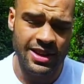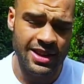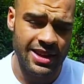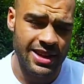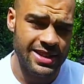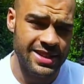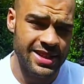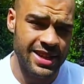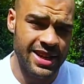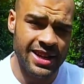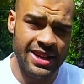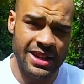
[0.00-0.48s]

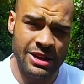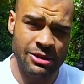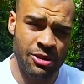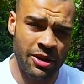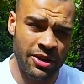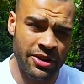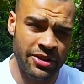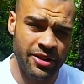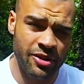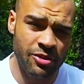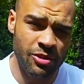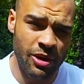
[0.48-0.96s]
Is it any
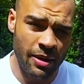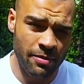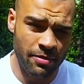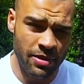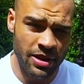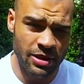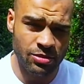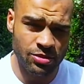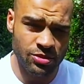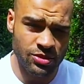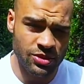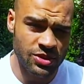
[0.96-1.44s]
wonder why
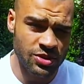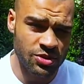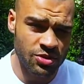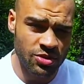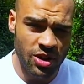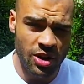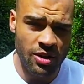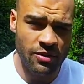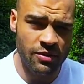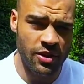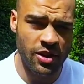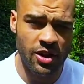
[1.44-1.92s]
people still
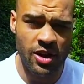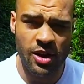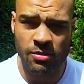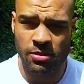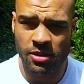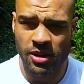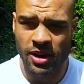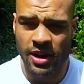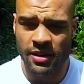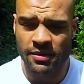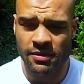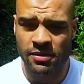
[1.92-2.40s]
go for
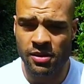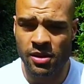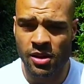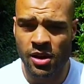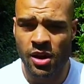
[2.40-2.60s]
Herbalife?